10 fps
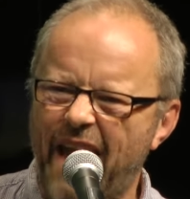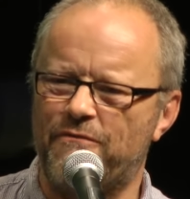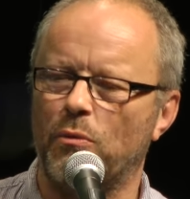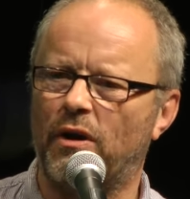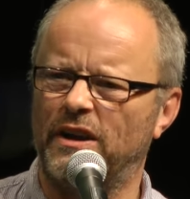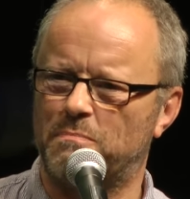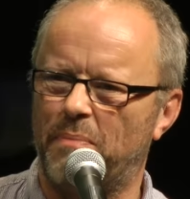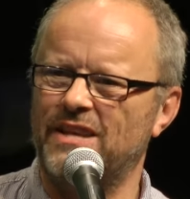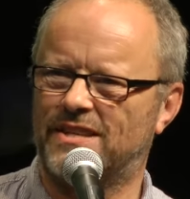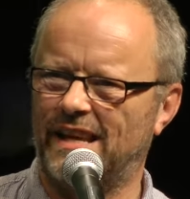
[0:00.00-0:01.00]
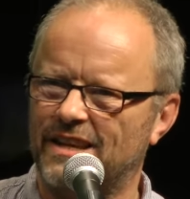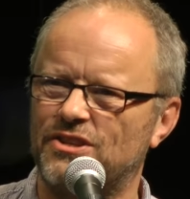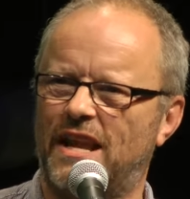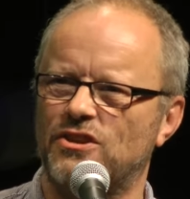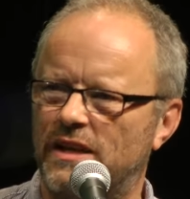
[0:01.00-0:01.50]
everyone is basically
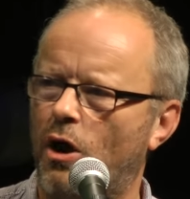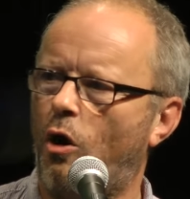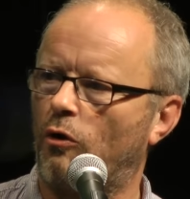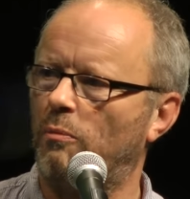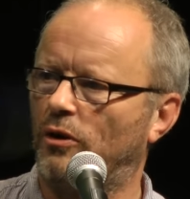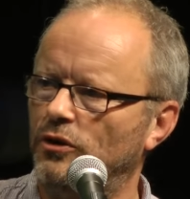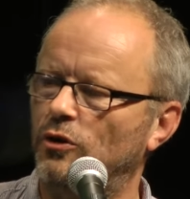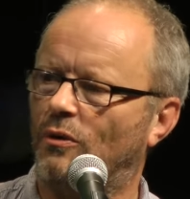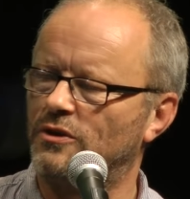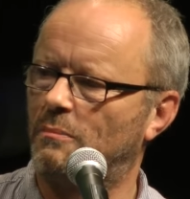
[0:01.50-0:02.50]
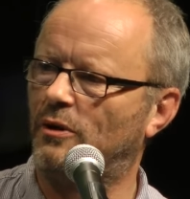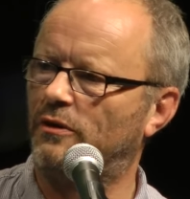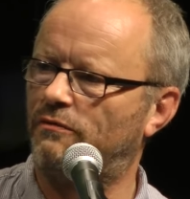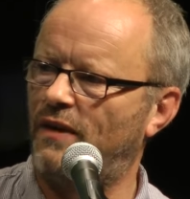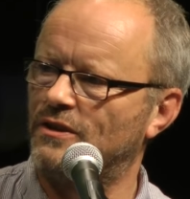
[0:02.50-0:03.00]
essentially horrible and you want to build
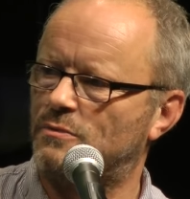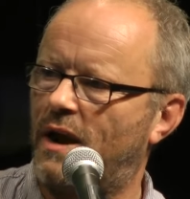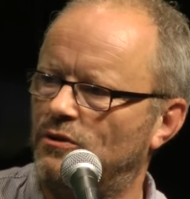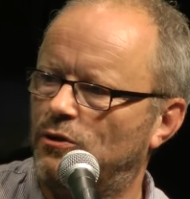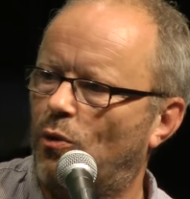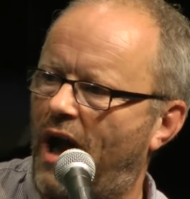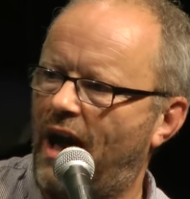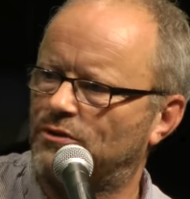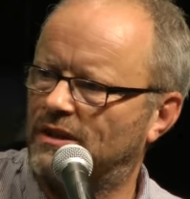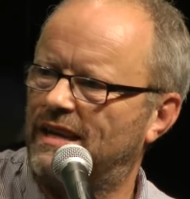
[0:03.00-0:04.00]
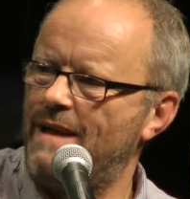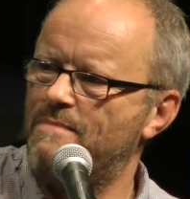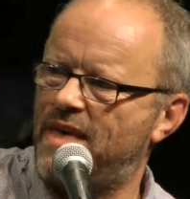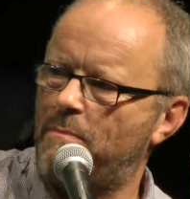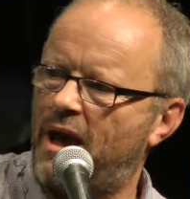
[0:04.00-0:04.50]
a fence around your house and
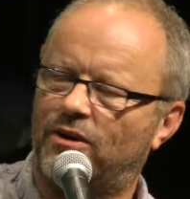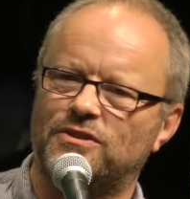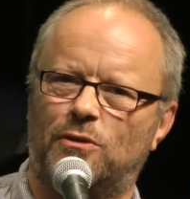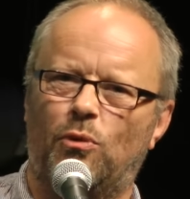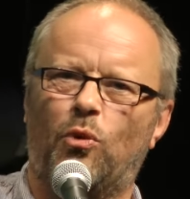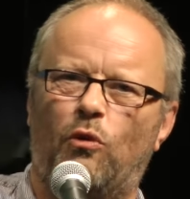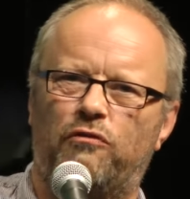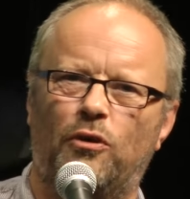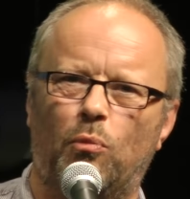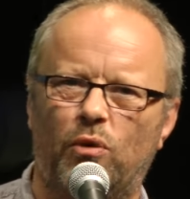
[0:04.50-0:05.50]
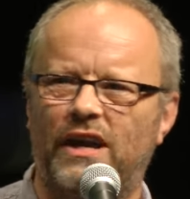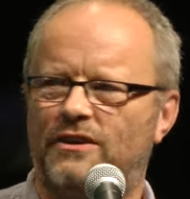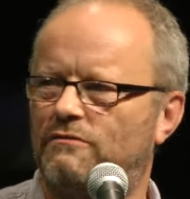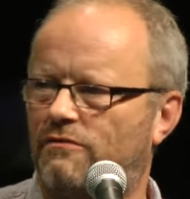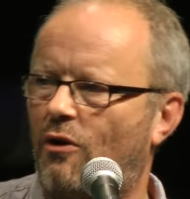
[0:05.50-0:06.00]
keep them out because they're all awful and
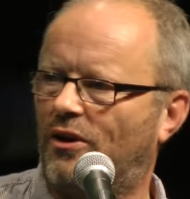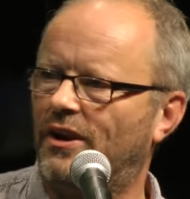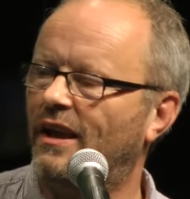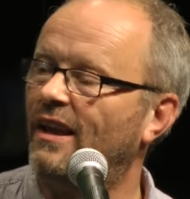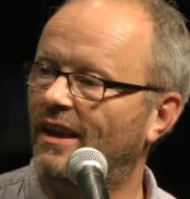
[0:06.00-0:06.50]
weird and foreign.